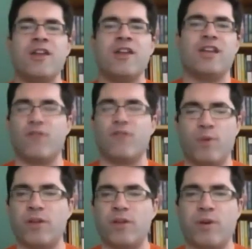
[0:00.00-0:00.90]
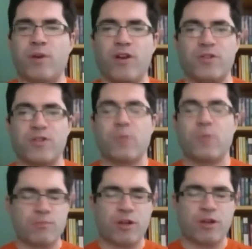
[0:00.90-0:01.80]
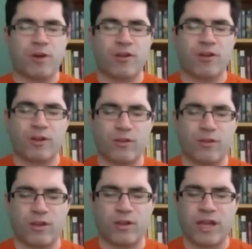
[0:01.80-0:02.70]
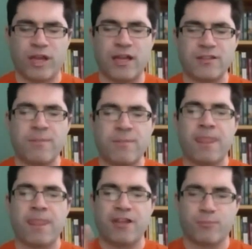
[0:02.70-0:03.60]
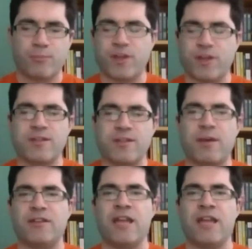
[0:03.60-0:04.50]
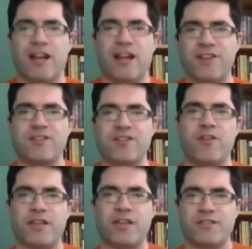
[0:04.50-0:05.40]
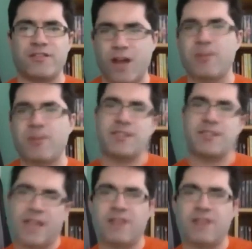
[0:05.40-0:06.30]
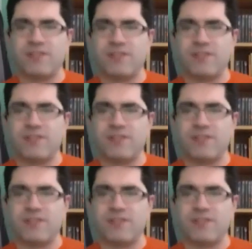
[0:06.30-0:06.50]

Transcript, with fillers: They give you bowling balls. There's one bowling ball that when you hit it and you press the button, it causes all the zombies to dance.